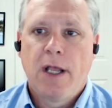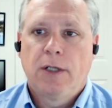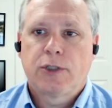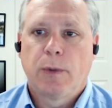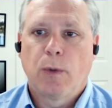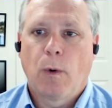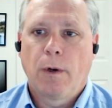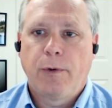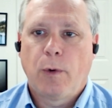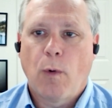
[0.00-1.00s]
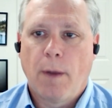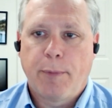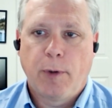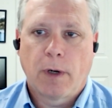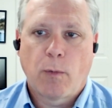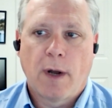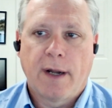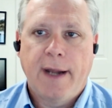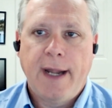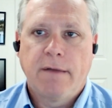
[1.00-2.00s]
So in order to do qu- pure
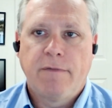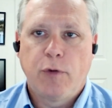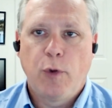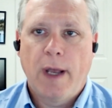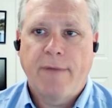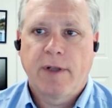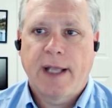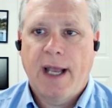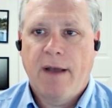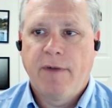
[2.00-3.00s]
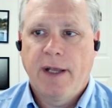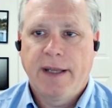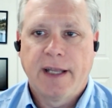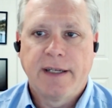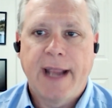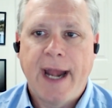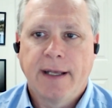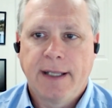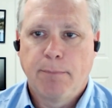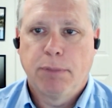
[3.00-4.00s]
quantitative, you have to have the data
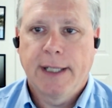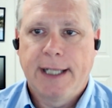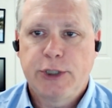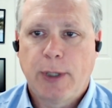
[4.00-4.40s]
in place.